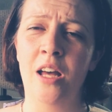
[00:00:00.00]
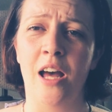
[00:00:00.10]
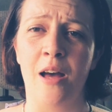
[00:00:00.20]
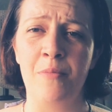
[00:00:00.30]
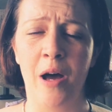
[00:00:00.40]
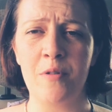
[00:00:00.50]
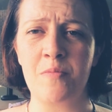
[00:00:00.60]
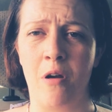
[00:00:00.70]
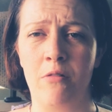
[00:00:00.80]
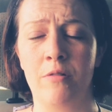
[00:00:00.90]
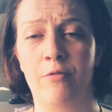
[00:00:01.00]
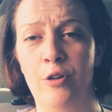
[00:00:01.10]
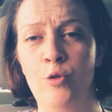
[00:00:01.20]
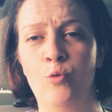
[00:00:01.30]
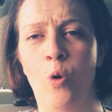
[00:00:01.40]
That was my
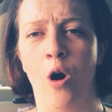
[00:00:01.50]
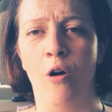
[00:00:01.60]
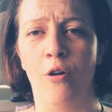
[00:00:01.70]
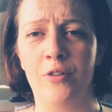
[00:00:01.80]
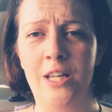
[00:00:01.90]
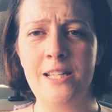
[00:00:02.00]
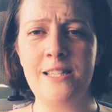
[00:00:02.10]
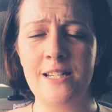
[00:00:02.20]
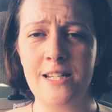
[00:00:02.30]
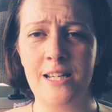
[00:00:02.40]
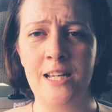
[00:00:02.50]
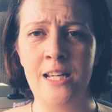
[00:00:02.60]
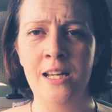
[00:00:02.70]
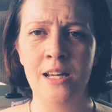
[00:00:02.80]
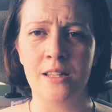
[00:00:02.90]
review of yesterday.